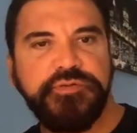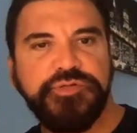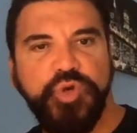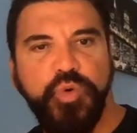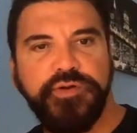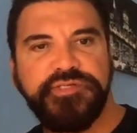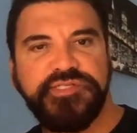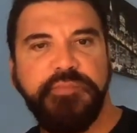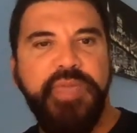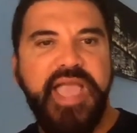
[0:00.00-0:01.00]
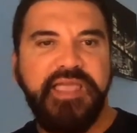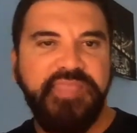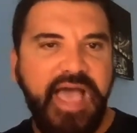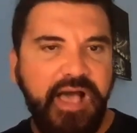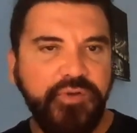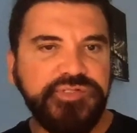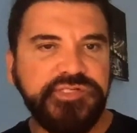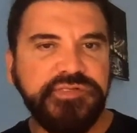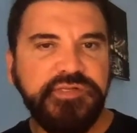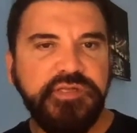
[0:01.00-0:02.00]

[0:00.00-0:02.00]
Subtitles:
towards the back of the house,